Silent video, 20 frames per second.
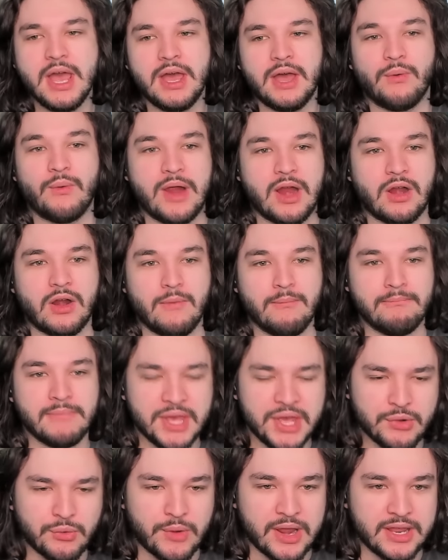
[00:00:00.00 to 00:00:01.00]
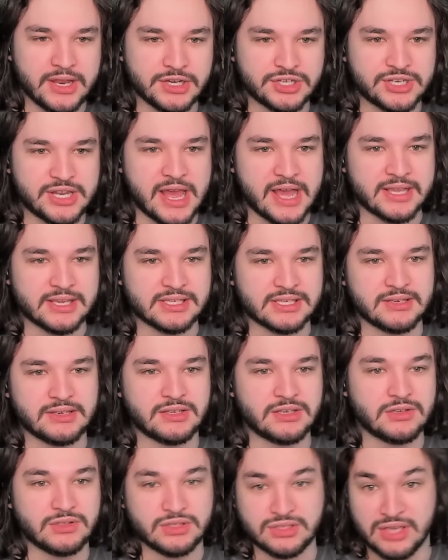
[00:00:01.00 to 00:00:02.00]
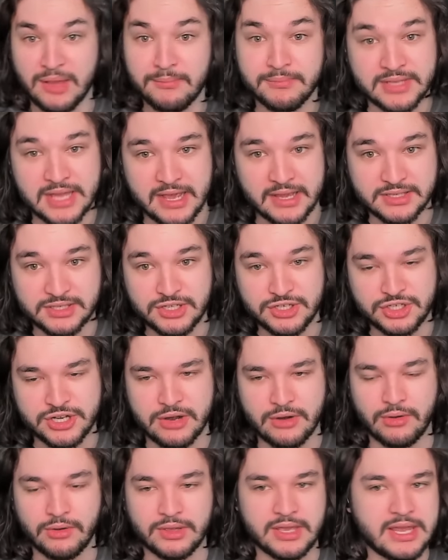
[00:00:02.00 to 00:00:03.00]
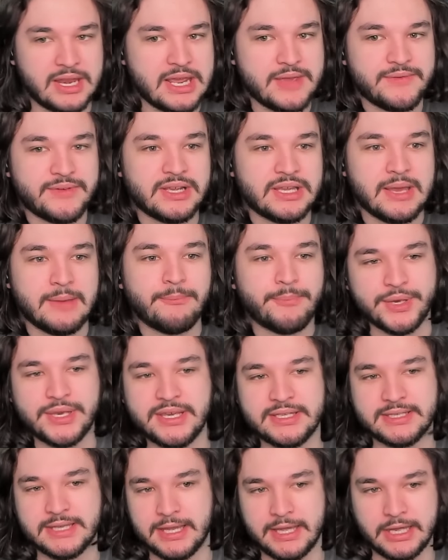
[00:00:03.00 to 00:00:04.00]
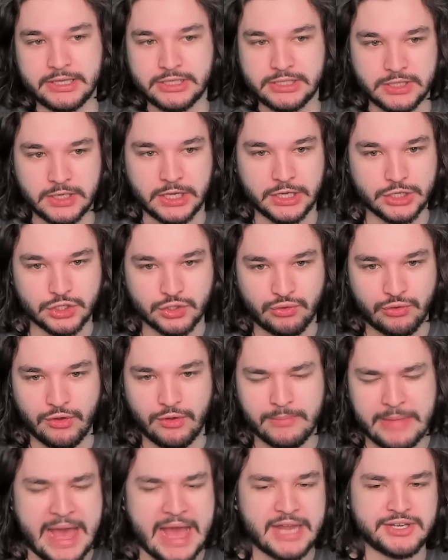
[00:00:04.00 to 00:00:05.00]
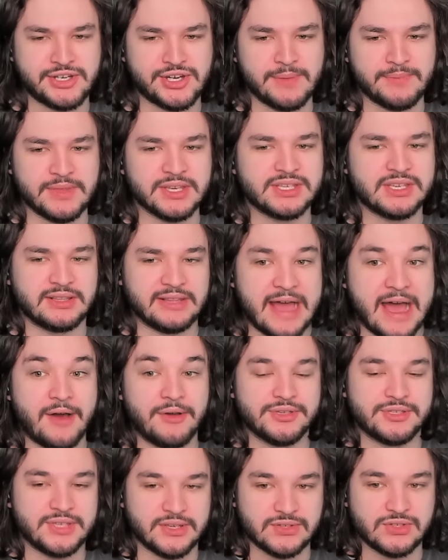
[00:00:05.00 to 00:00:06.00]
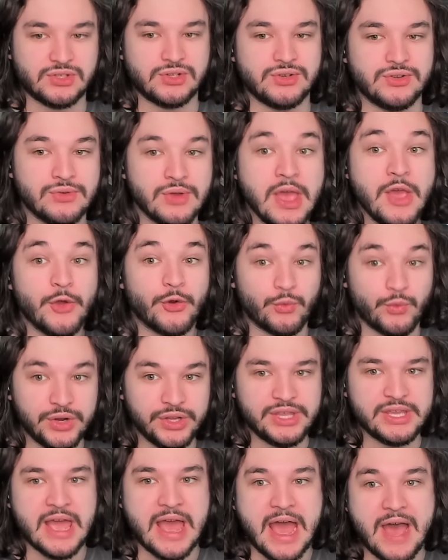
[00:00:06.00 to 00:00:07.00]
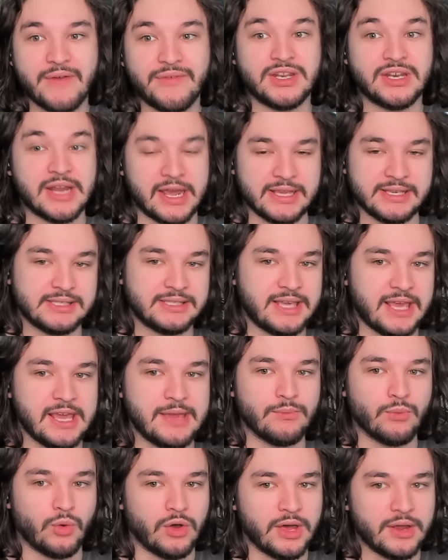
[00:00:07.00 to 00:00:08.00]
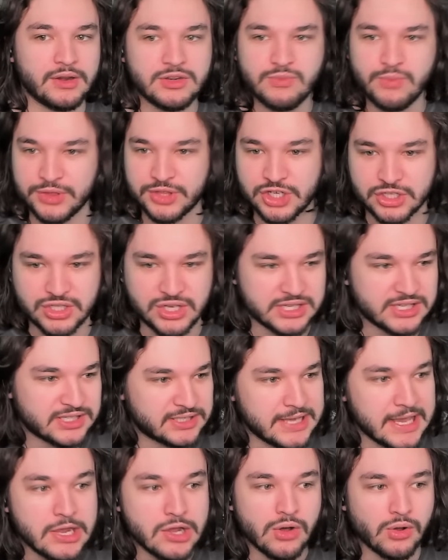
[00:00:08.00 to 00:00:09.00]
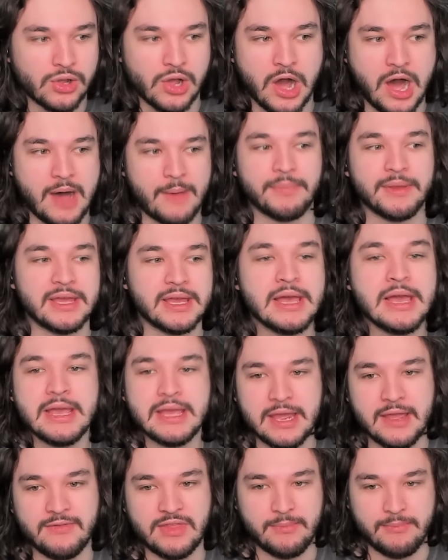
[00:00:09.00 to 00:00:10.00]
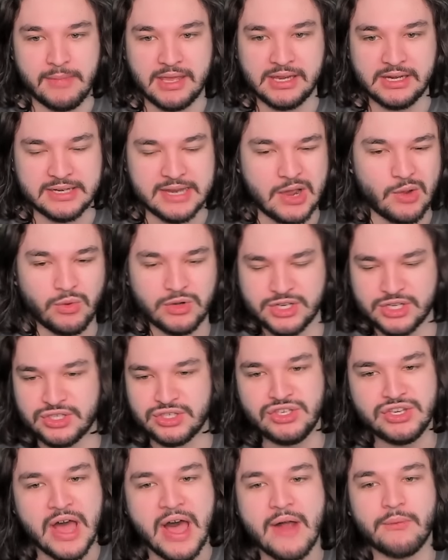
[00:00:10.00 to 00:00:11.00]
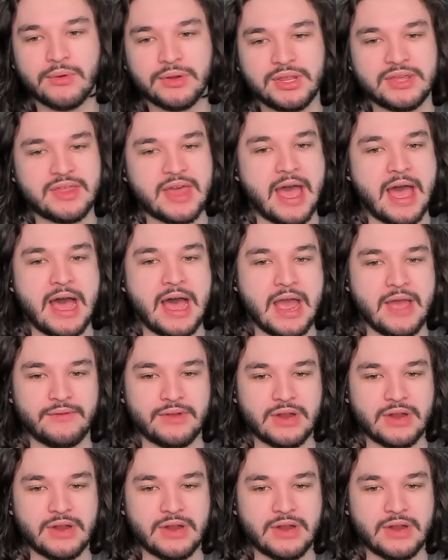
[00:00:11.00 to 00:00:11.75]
where mid-range decks and some decks in general can even compete against the control matchup. This allows us to really have a nice game 1 with just a single copy in the main deck, which is not really that high of an